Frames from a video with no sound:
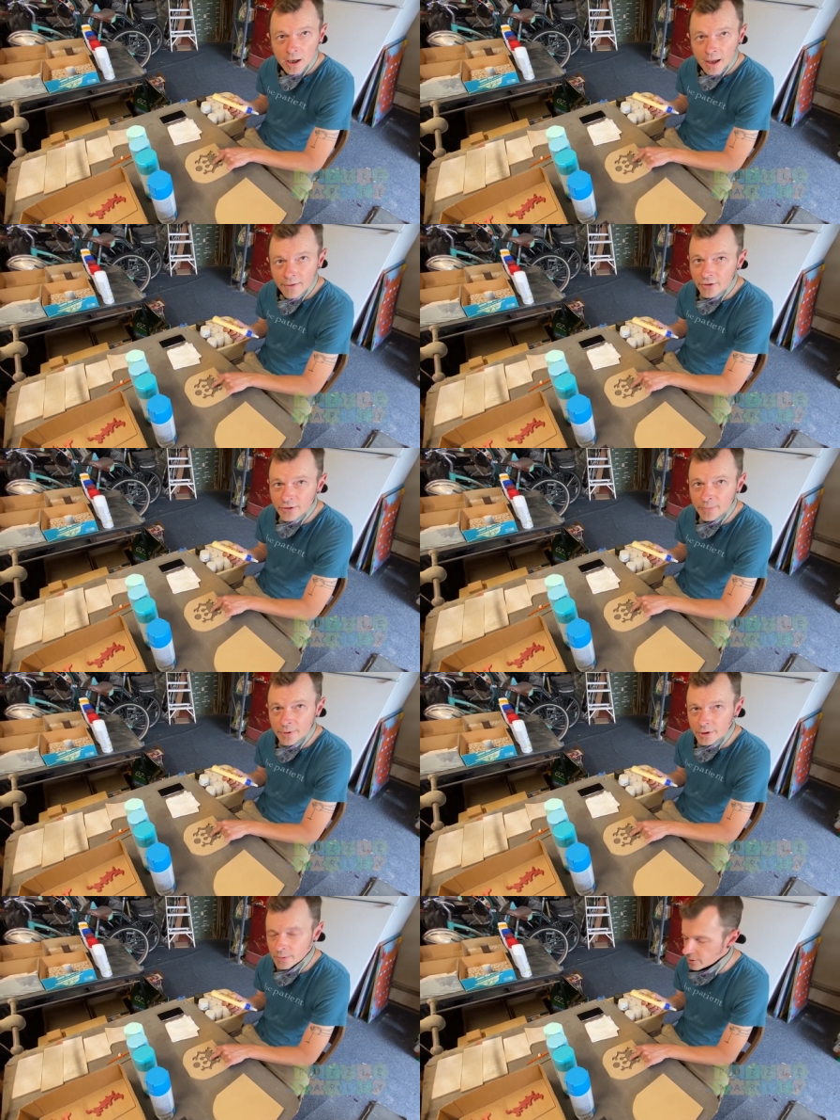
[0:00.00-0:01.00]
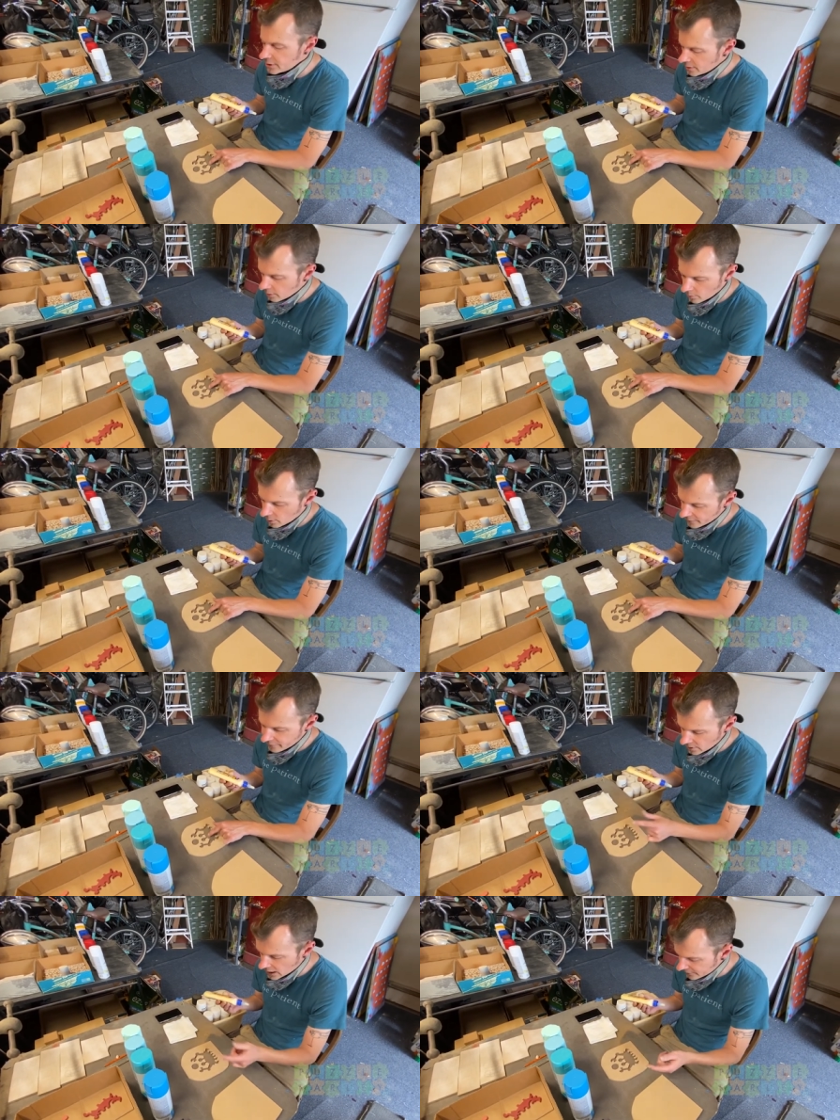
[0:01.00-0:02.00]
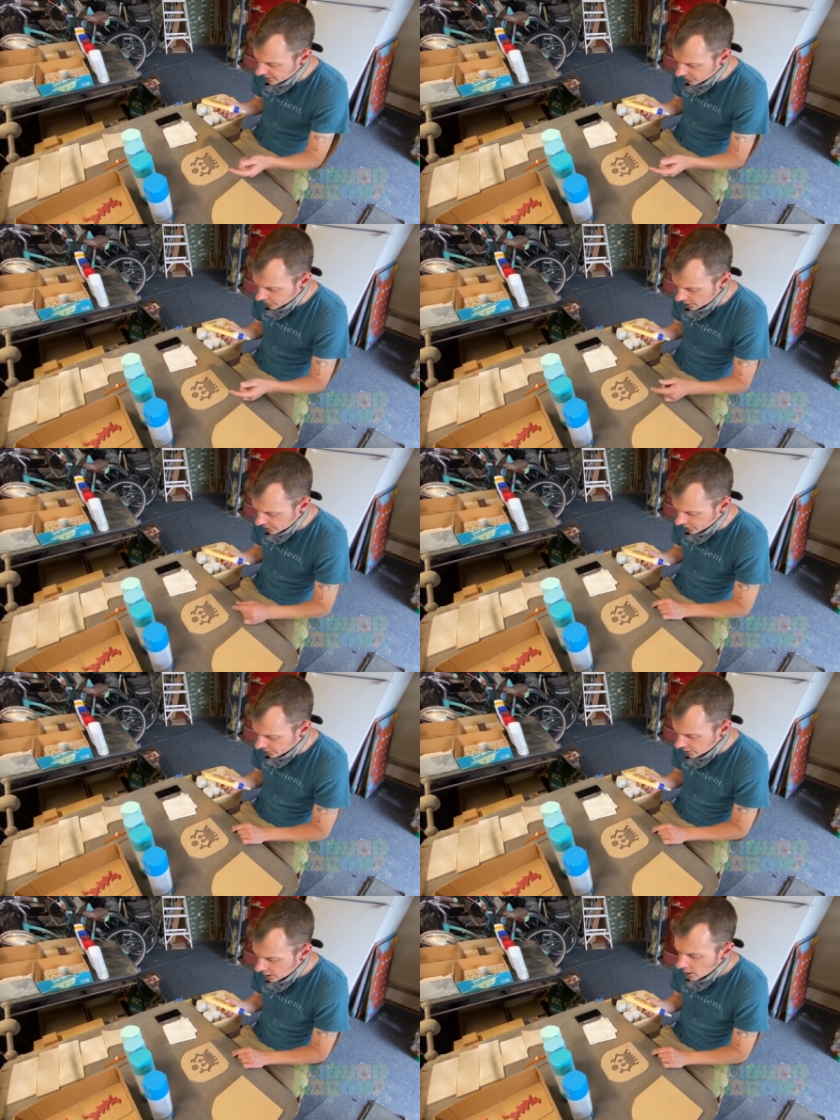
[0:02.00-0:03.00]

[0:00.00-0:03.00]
And this is something you really don't want for obvious reasons.